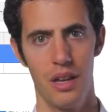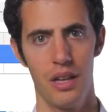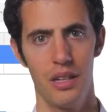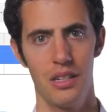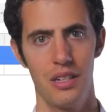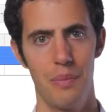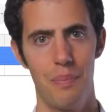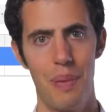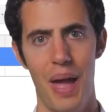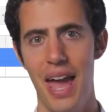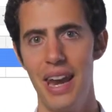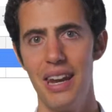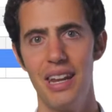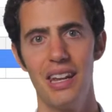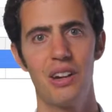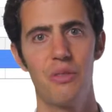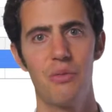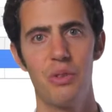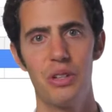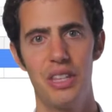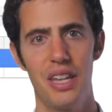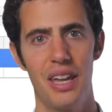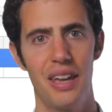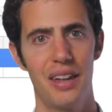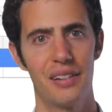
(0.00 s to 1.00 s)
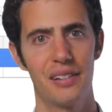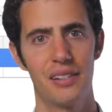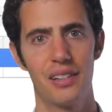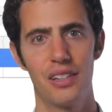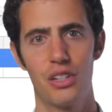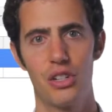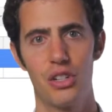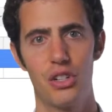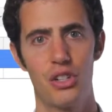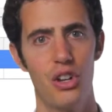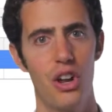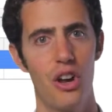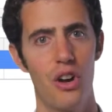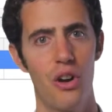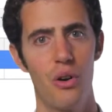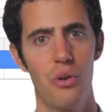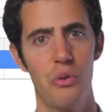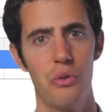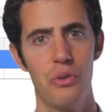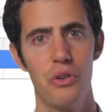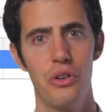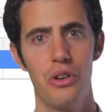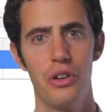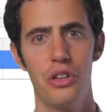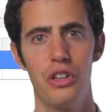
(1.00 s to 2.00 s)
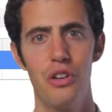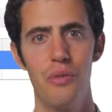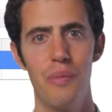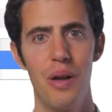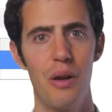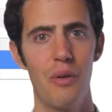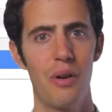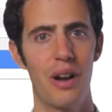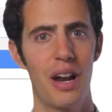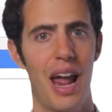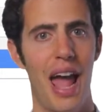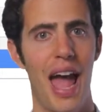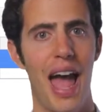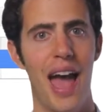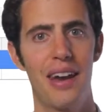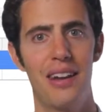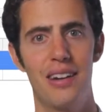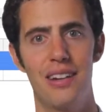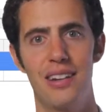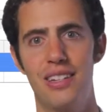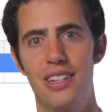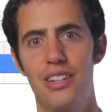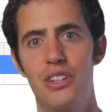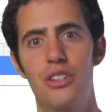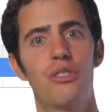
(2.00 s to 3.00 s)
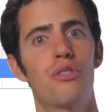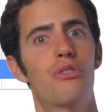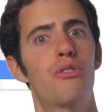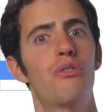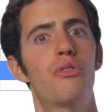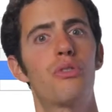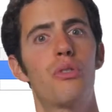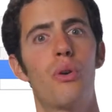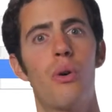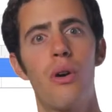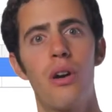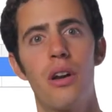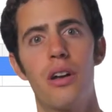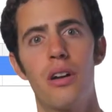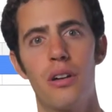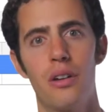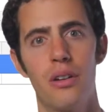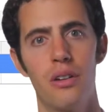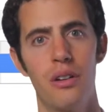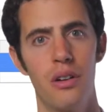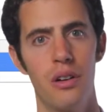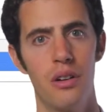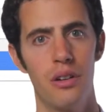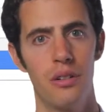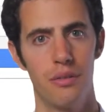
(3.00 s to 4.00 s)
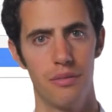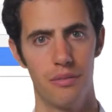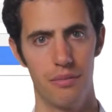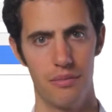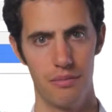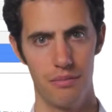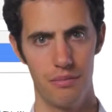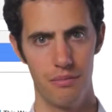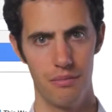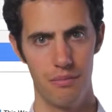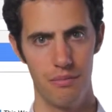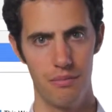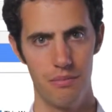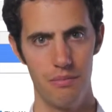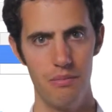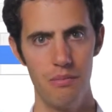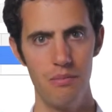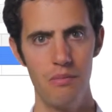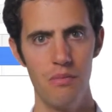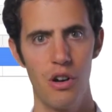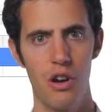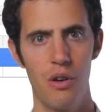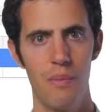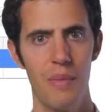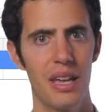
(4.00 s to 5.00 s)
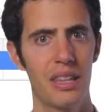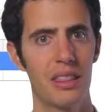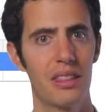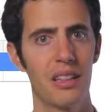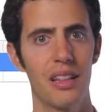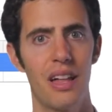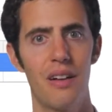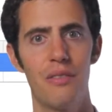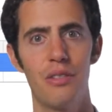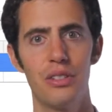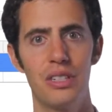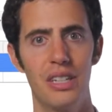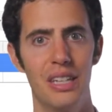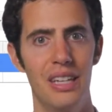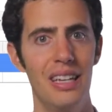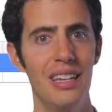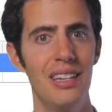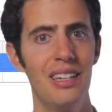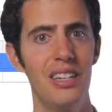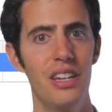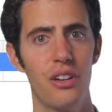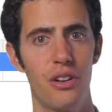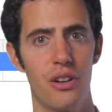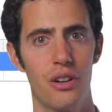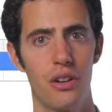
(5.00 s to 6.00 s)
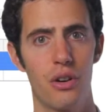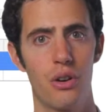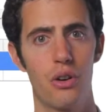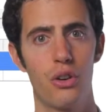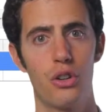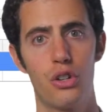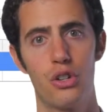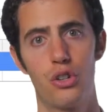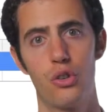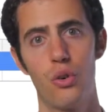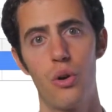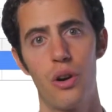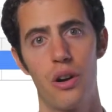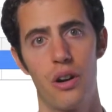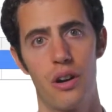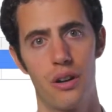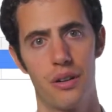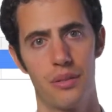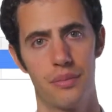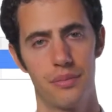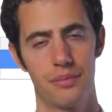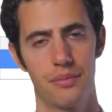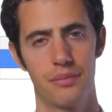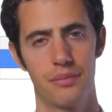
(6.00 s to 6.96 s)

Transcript: Depending on what the analytics show, you may want to add an additional tutorial or make the levels easier or shorter.